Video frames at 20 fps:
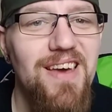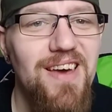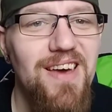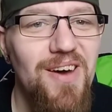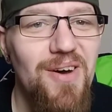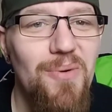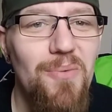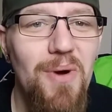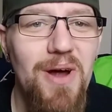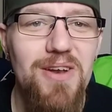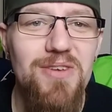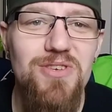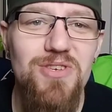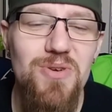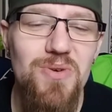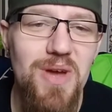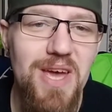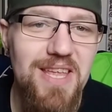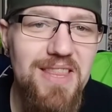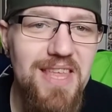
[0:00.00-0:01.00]
why don't you
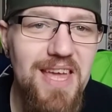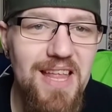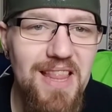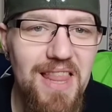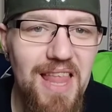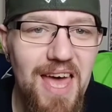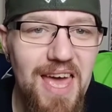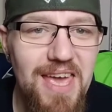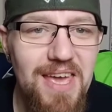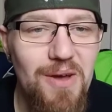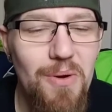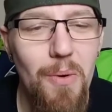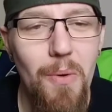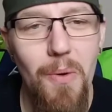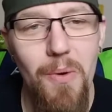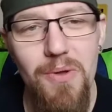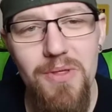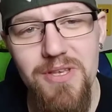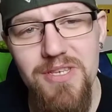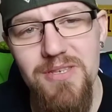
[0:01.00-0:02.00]
hit that like
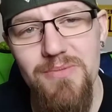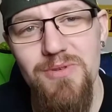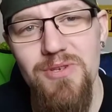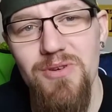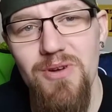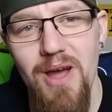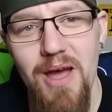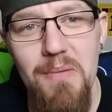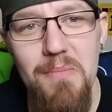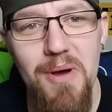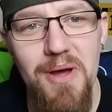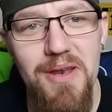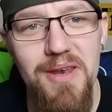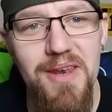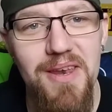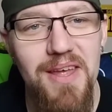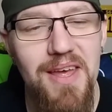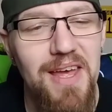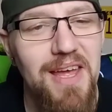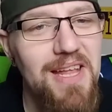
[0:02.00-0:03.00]
or the subscribe
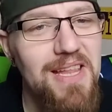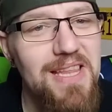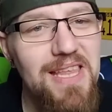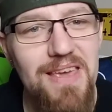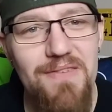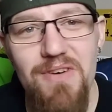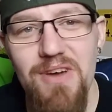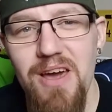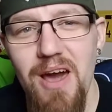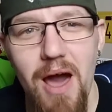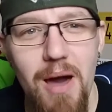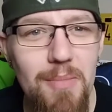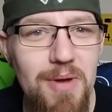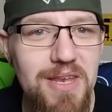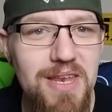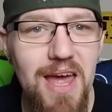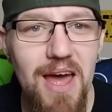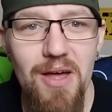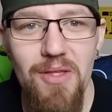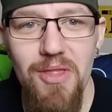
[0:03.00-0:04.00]
button. Leave a comment
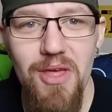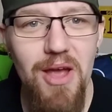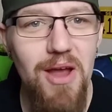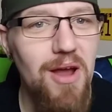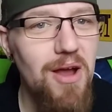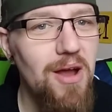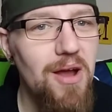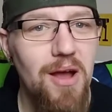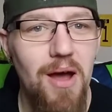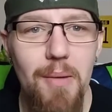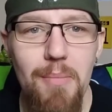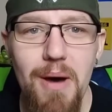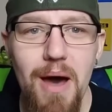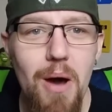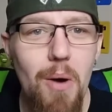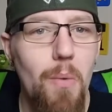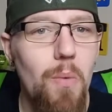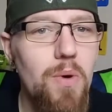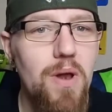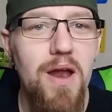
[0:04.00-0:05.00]
down there
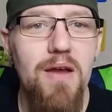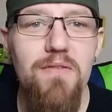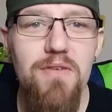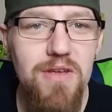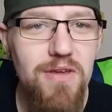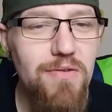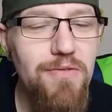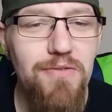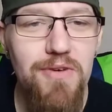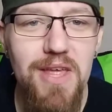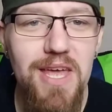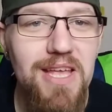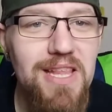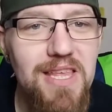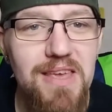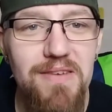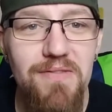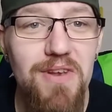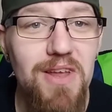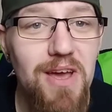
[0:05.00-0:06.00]
about whatever you feel like
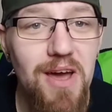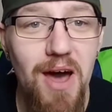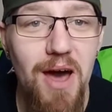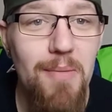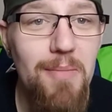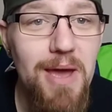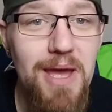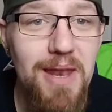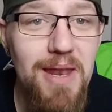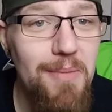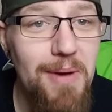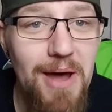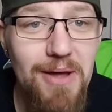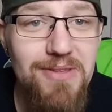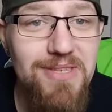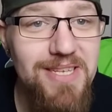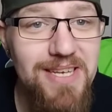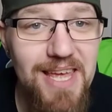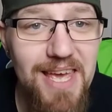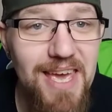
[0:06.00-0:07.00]
leaving a comment about
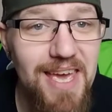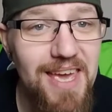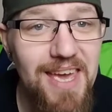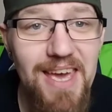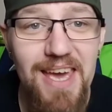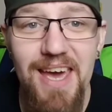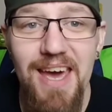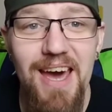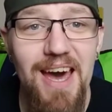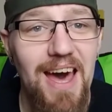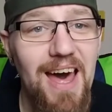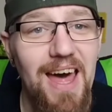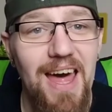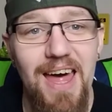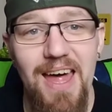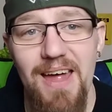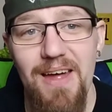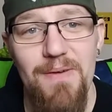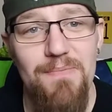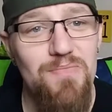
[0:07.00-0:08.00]
today.
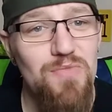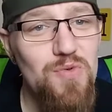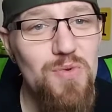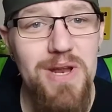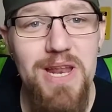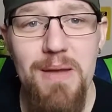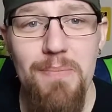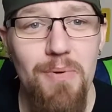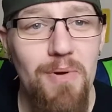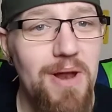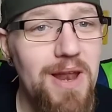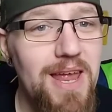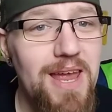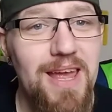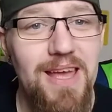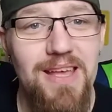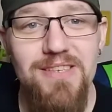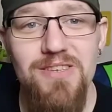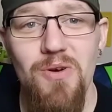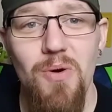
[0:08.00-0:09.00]
3D
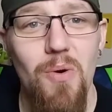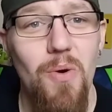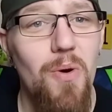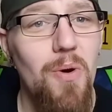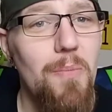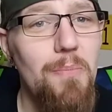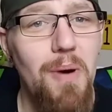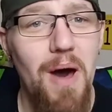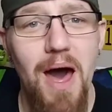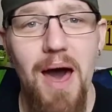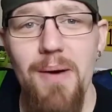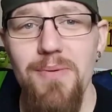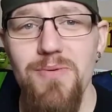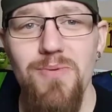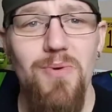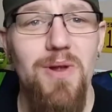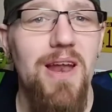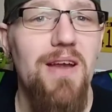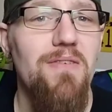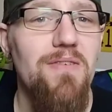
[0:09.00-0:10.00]
printing is cool, pops,
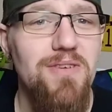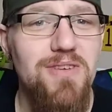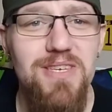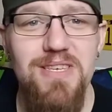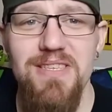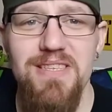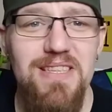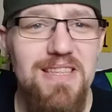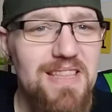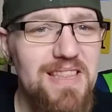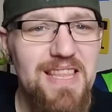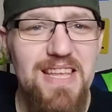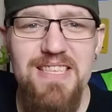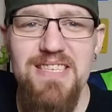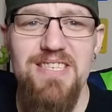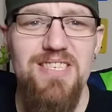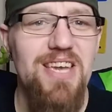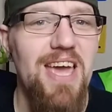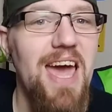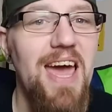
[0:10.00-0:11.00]
whatever. Just let's
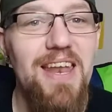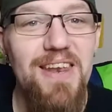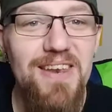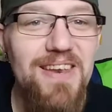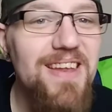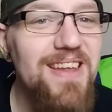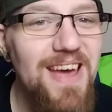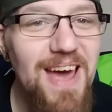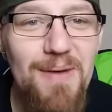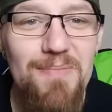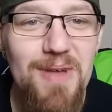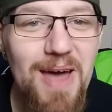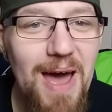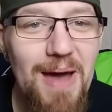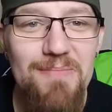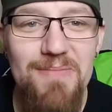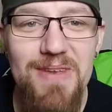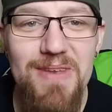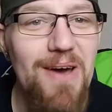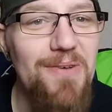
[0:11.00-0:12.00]
chat.
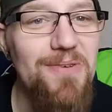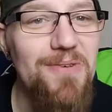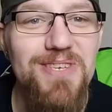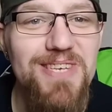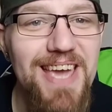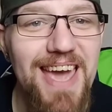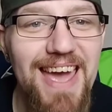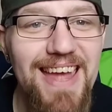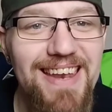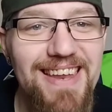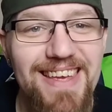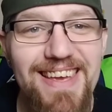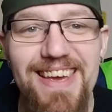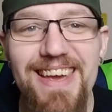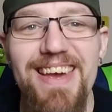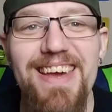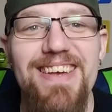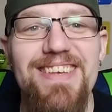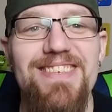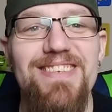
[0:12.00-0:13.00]
I'm down to chat.
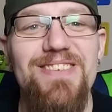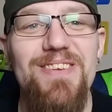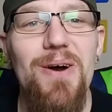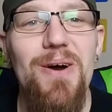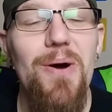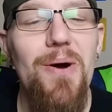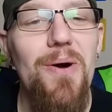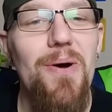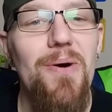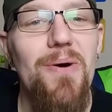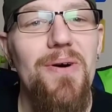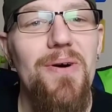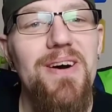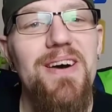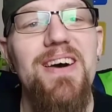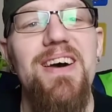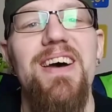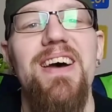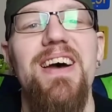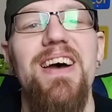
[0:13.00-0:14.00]

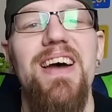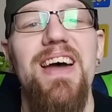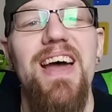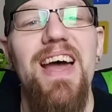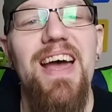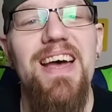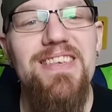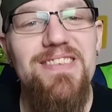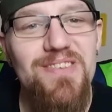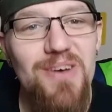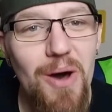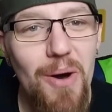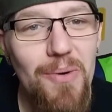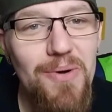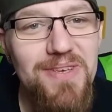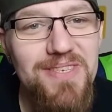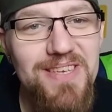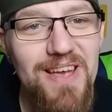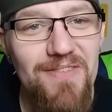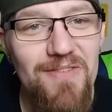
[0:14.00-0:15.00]
So as
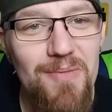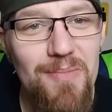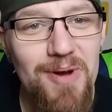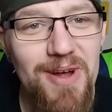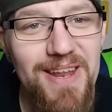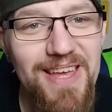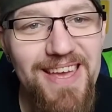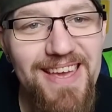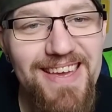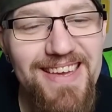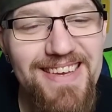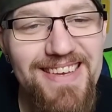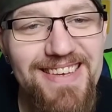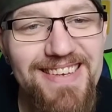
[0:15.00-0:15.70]
always, everybody,